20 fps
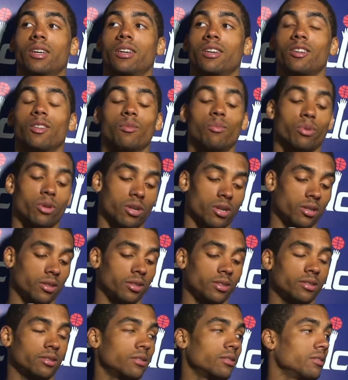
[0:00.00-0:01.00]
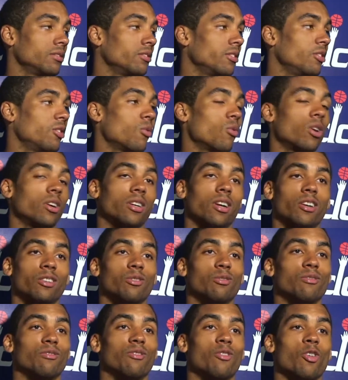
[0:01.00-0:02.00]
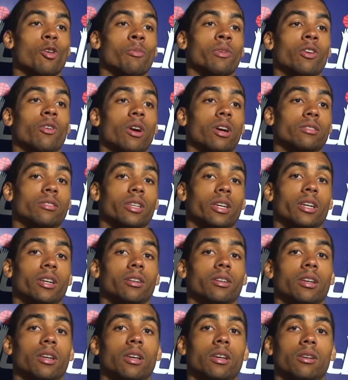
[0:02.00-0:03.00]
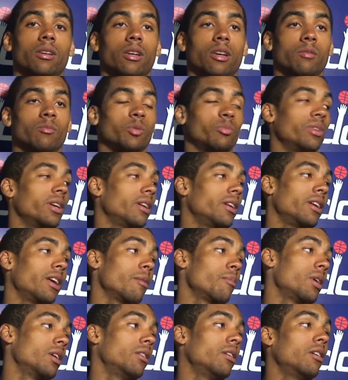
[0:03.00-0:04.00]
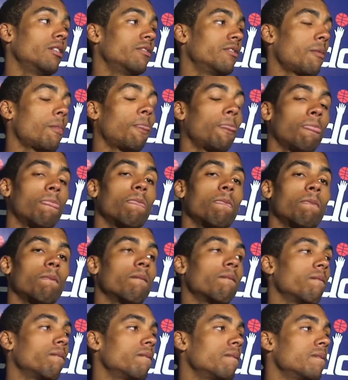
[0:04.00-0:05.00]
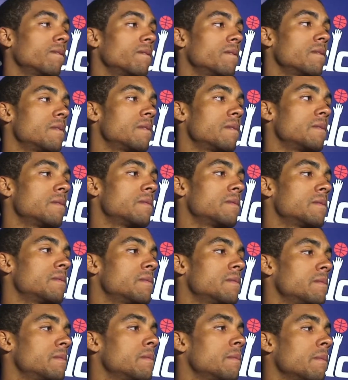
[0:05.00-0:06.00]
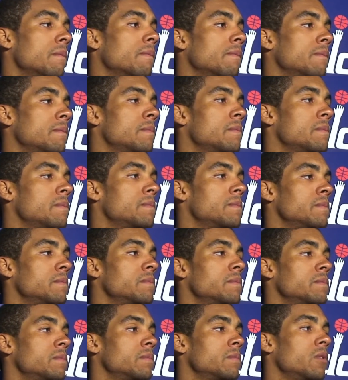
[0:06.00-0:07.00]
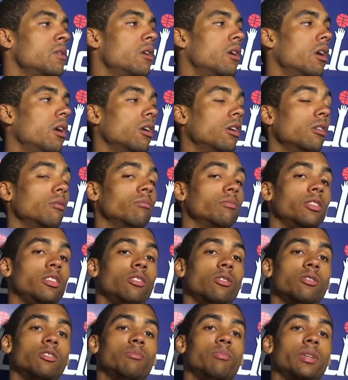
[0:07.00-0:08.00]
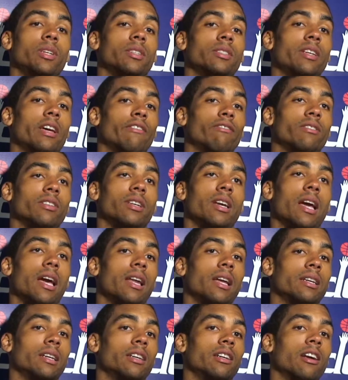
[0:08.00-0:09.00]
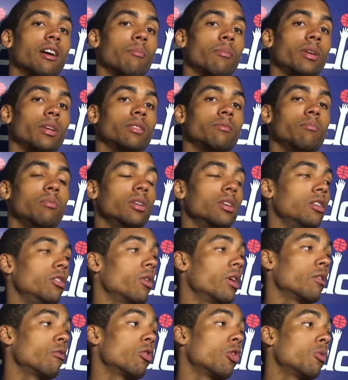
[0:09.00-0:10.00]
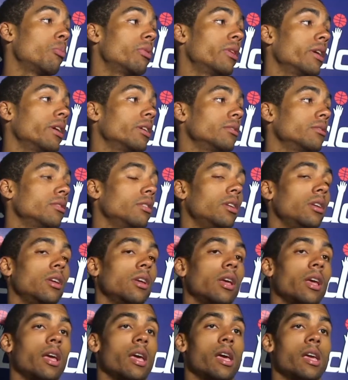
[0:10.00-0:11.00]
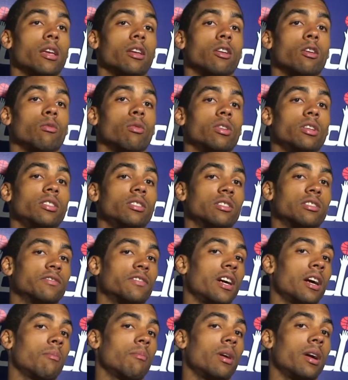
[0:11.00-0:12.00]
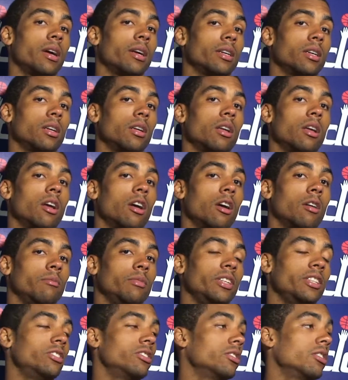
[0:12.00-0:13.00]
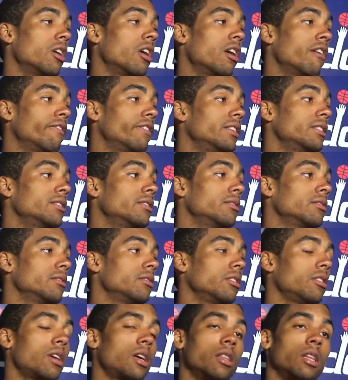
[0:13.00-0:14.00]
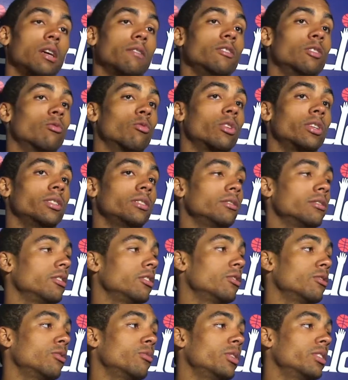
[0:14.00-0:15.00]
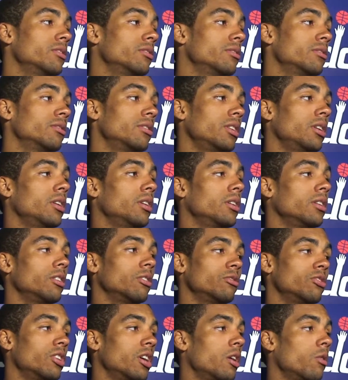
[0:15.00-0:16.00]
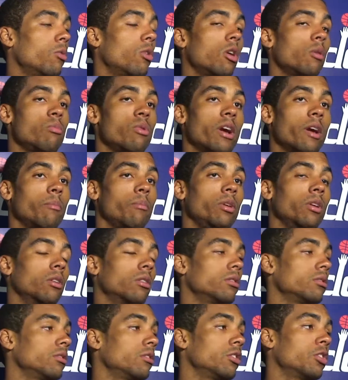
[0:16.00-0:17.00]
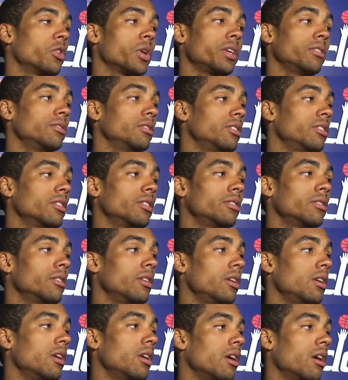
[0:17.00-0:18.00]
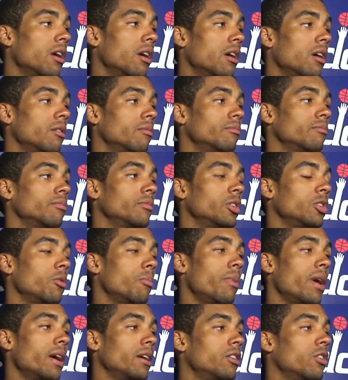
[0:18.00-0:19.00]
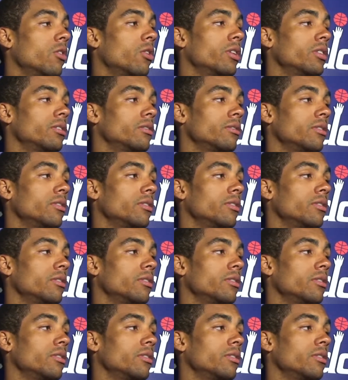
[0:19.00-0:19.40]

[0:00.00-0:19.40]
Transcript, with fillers: you know, put on this, you know, workout uniform and go out there um, and play the game I love. What role do you see yourself playing with the Wizards if they select you? Um, you know, just being definitely a guy that can come in, be a great role player, and you know, really just find my um, niche in the offense. You know, I love to run. You know, the Wizards. You know, John Wall, Brad Beal, crazy good. Um, you know, backcourt.